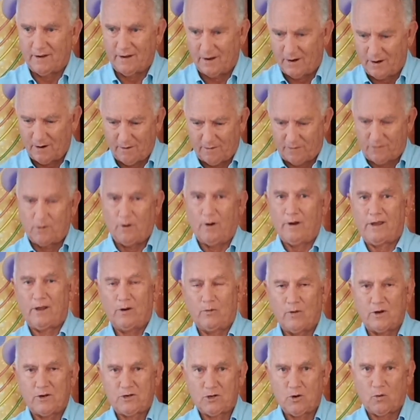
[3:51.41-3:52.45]
you're throwing in
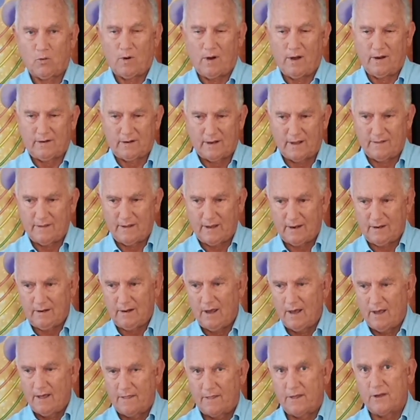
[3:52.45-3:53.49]
what you want, and then
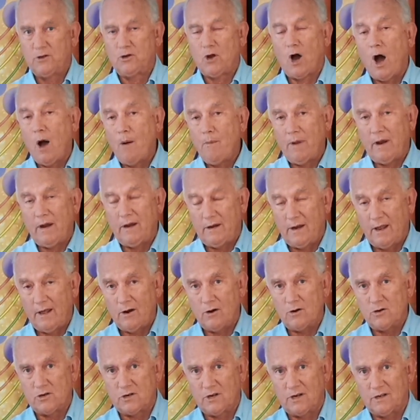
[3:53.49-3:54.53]
the dominant
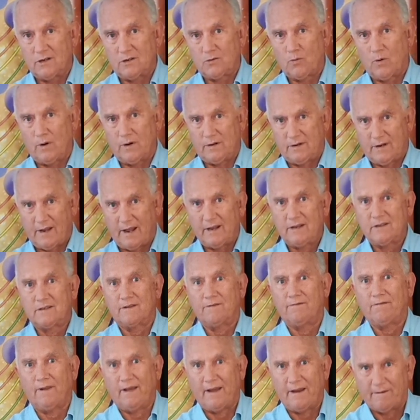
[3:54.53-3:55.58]
energy is what takes the
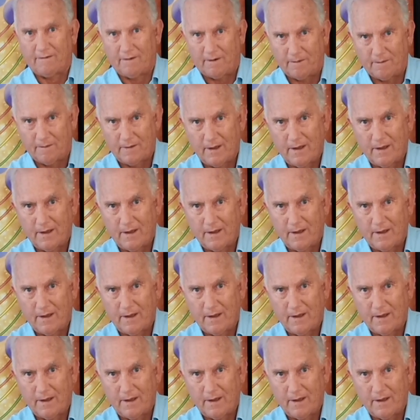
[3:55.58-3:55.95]
flavor.